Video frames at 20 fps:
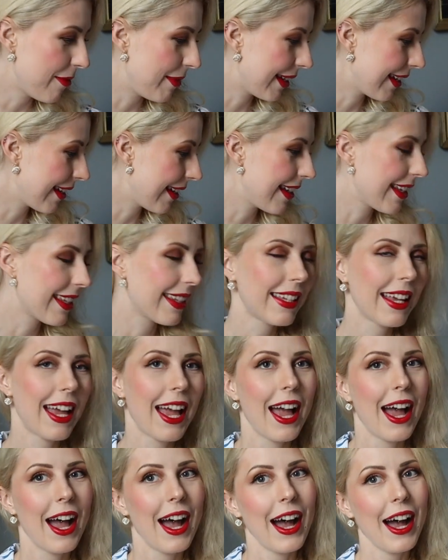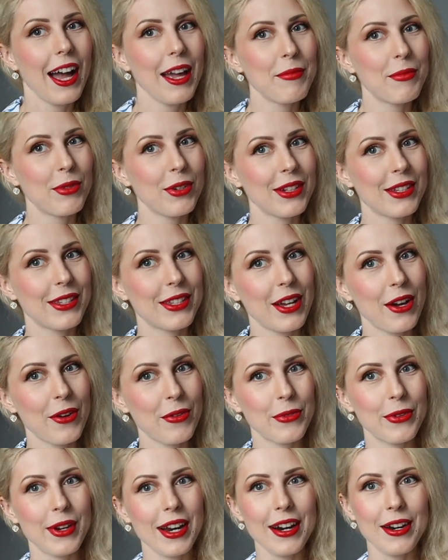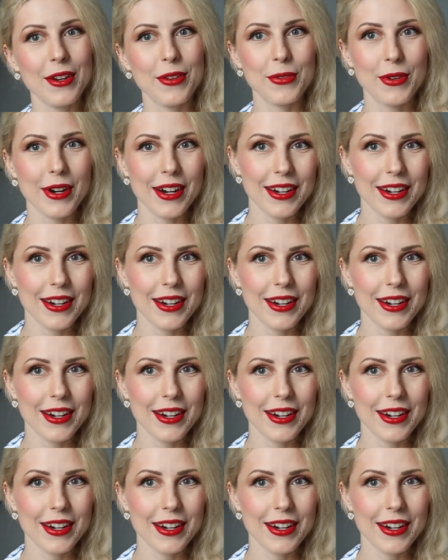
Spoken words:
because I bought some very